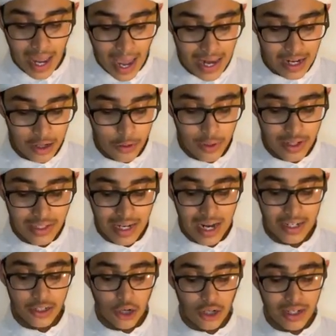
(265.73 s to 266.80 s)
eloquent
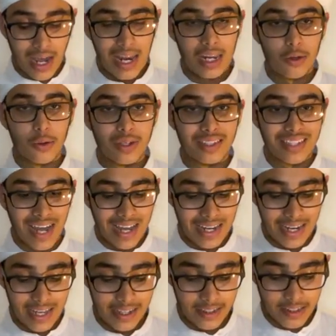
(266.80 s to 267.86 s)
and non-eloquent
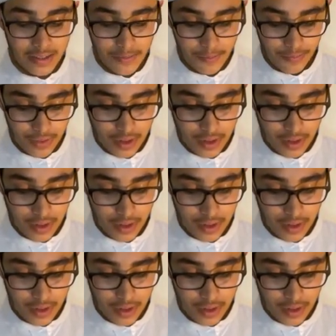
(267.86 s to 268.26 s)
dialects.